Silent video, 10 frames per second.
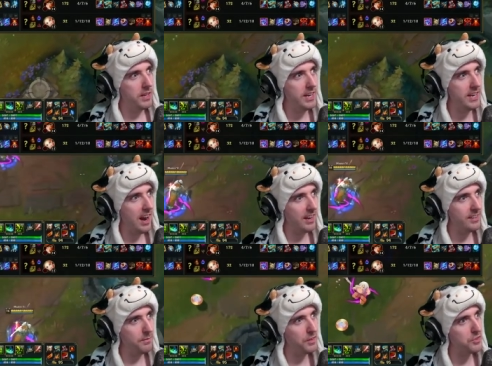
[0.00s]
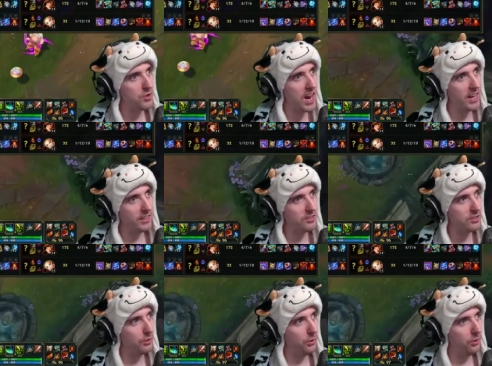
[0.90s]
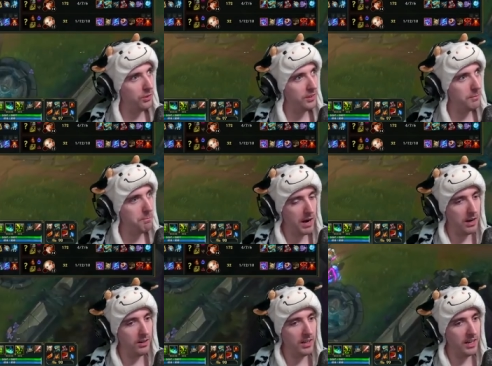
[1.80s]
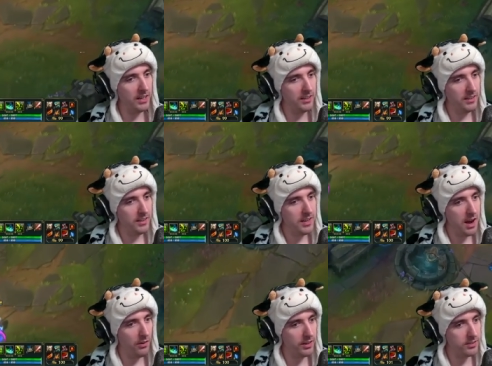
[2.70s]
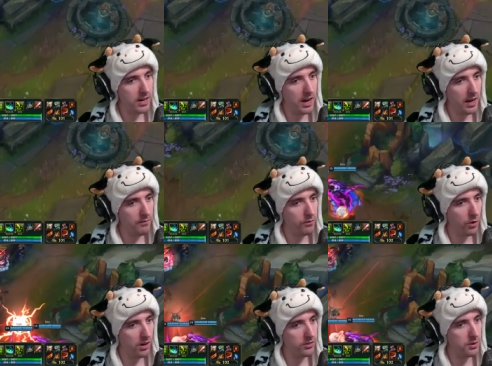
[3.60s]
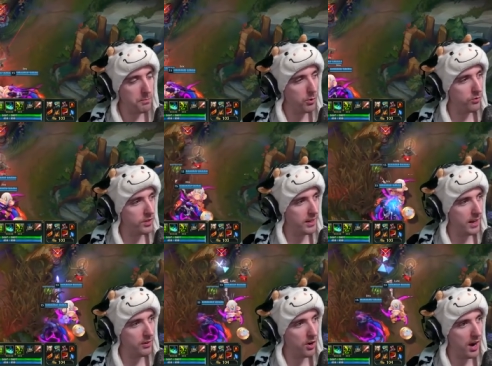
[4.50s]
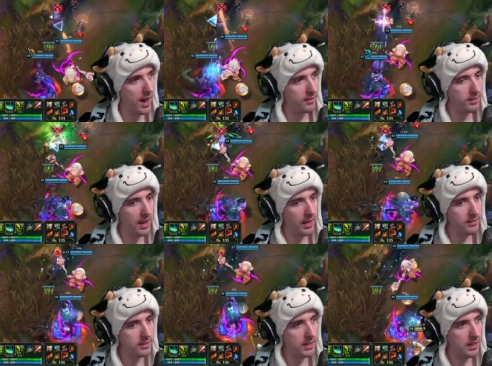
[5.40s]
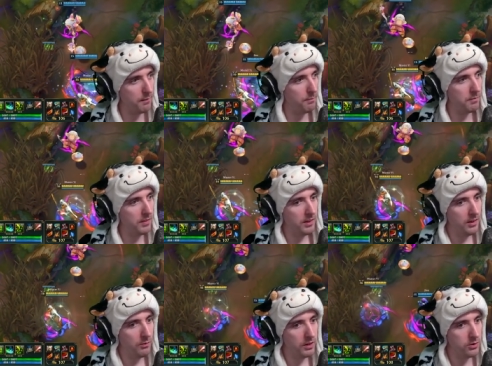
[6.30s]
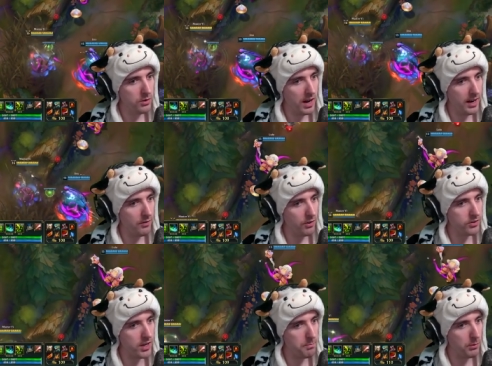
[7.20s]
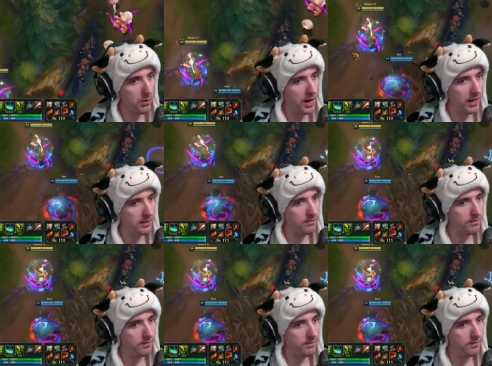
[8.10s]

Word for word: denied them the Dragon Soul. Barely. Now it is time for us to move together as a team. We do not ever separate.